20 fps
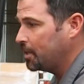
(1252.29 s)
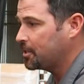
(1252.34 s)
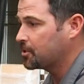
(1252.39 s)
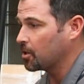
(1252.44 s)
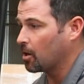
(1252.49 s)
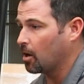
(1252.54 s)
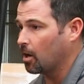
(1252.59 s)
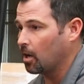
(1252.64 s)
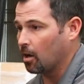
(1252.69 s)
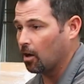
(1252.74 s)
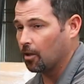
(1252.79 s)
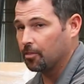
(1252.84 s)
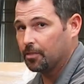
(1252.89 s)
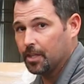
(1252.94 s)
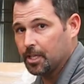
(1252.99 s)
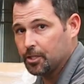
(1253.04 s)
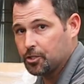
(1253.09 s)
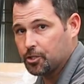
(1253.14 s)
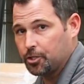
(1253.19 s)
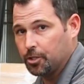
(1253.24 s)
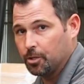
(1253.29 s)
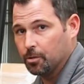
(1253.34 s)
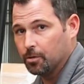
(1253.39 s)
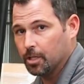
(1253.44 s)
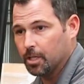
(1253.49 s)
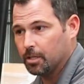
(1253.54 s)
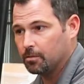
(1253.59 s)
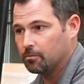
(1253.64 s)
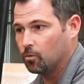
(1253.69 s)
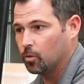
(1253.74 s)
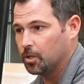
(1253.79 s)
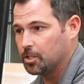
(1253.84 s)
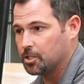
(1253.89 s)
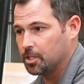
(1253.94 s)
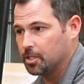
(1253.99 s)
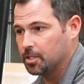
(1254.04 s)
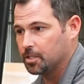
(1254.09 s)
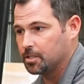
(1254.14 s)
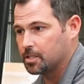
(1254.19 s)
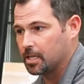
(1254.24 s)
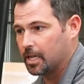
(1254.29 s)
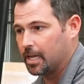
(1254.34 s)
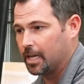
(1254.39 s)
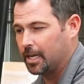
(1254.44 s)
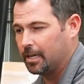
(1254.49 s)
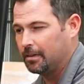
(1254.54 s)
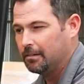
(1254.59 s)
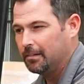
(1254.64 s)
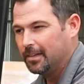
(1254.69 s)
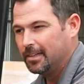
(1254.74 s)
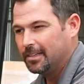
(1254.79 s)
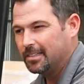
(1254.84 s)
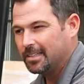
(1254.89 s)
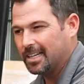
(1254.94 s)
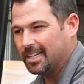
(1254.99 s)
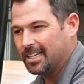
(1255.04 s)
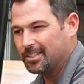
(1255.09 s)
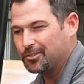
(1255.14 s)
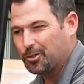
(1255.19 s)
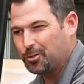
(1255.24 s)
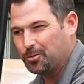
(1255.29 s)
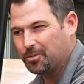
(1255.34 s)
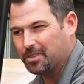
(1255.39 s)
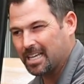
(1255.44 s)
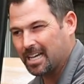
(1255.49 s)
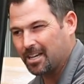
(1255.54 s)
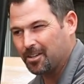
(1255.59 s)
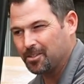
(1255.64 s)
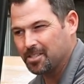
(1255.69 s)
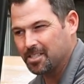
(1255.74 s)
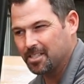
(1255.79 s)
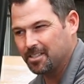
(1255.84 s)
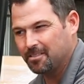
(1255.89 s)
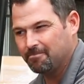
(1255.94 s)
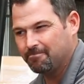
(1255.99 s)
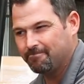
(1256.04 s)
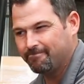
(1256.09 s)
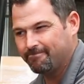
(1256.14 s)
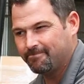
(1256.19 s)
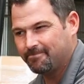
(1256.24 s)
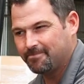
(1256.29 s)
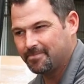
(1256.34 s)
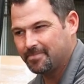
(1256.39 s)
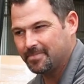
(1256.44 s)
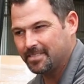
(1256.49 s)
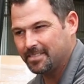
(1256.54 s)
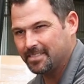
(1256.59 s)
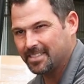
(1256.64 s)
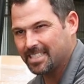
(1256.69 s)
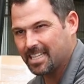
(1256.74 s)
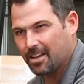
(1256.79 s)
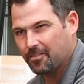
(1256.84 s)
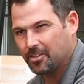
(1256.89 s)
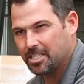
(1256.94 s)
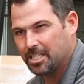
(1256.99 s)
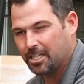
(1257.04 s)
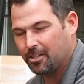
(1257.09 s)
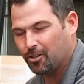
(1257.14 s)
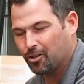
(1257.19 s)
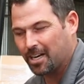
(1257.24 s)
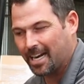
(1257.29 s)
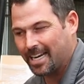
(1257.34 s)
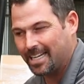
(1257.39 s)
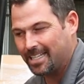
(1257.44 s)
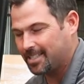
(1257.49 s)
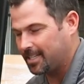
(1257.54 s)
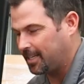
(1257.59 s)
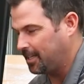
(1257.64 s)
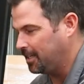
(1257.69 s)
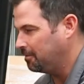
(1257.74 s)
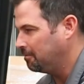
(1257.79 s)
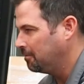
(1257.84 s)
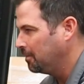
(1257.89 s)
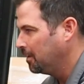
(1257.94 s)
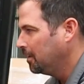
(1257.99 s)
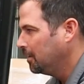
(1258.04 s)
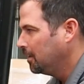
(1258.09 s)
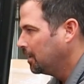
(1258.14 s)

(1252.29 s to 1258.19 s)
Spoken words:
we saw it on this unit, which is a 2017 or 18,